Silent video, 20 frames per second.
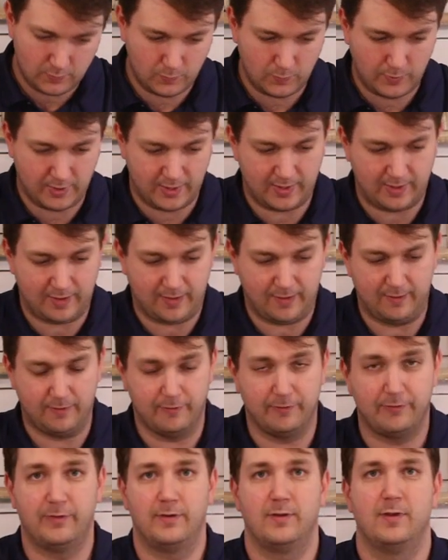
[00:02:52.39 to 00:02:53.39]
we
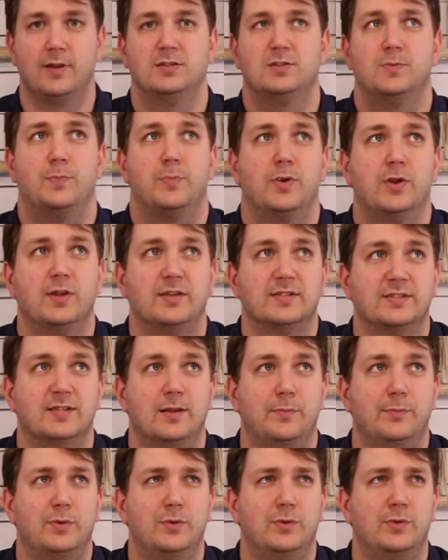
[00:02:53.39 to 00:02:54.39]
have, it's a pretty
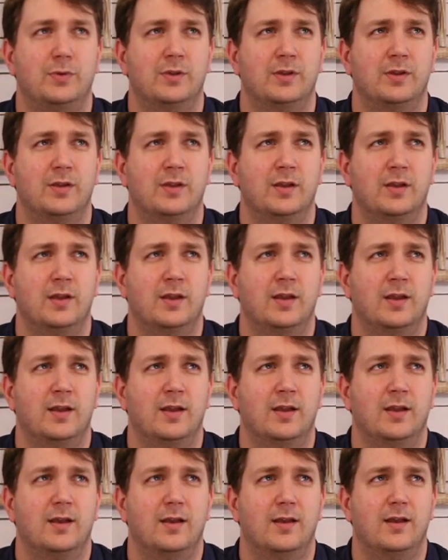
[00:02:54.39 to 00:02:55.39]
simple
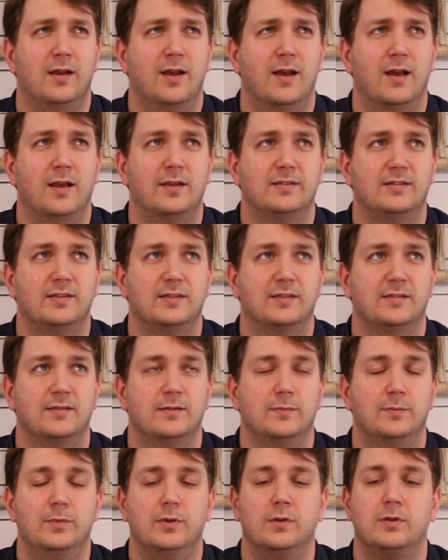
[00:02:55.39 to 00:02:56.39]
uh,
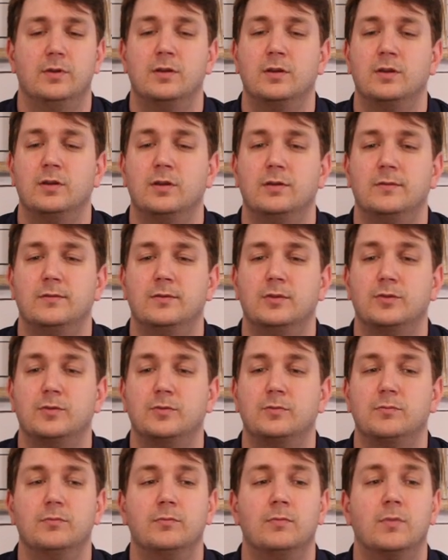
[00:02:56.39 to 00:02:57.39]
system.
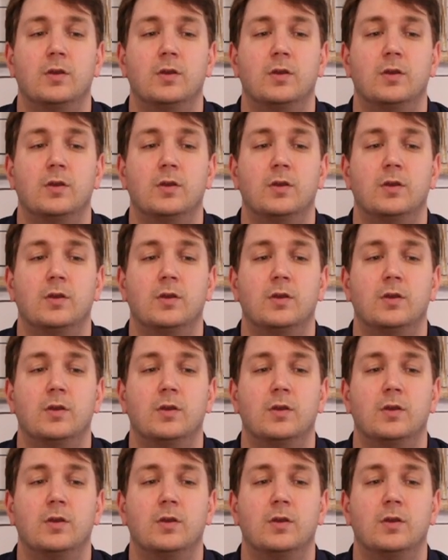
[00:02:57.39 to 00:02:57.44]
Just